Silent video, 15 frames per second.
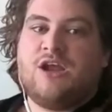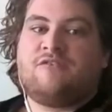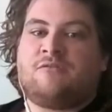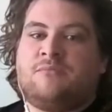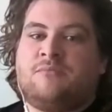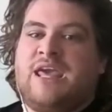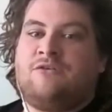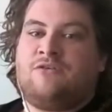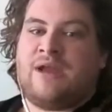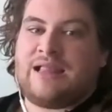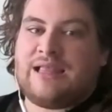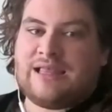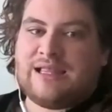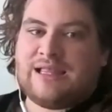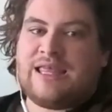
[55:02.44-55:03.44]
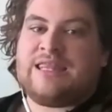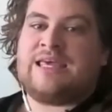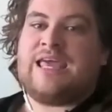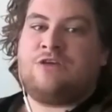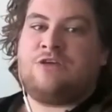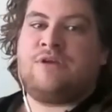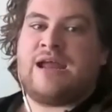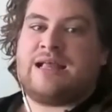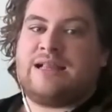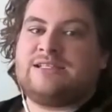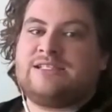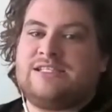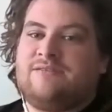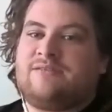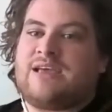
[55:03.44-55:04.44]
from the, the
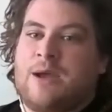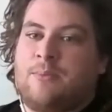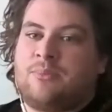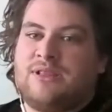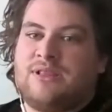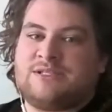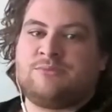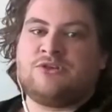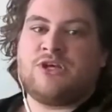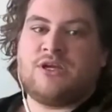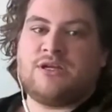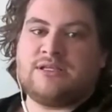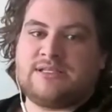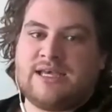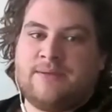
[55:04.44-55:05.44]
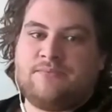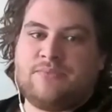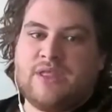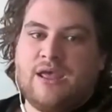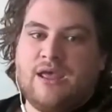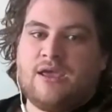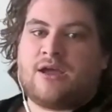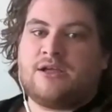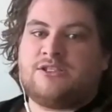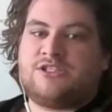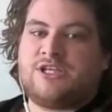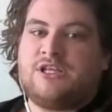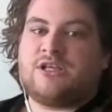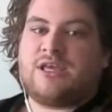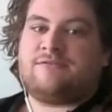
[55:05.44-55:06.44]
irreality of capitalist modernity can
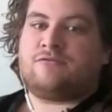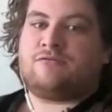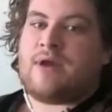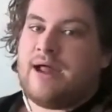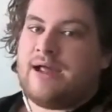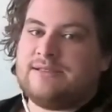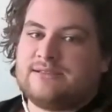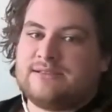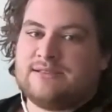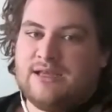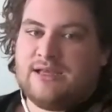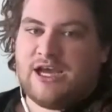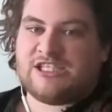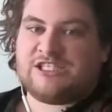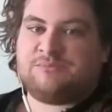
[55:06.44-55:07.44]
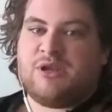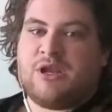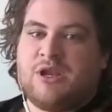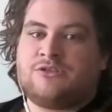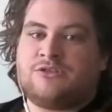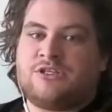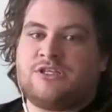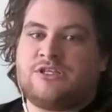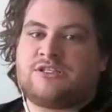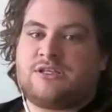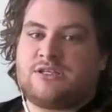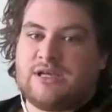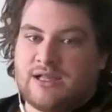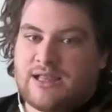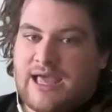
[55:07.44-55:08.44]
still give rise, as Spinoza dis-
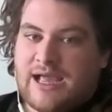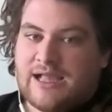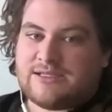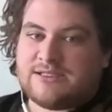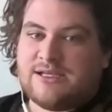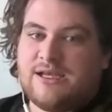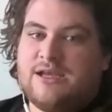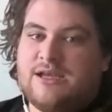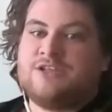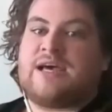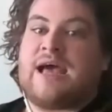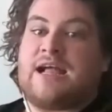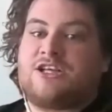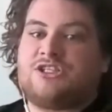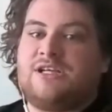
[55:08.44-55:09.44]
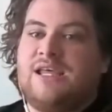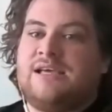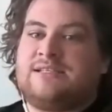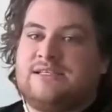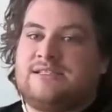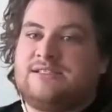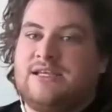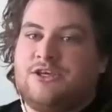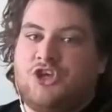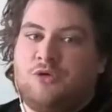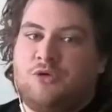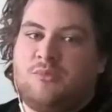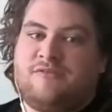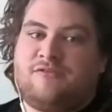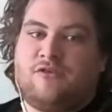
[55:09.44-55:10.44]
declared, to actually existing
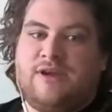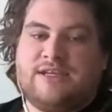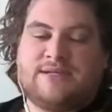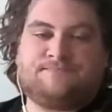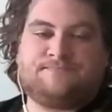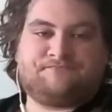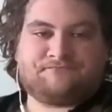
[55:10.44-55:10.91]
human freedom.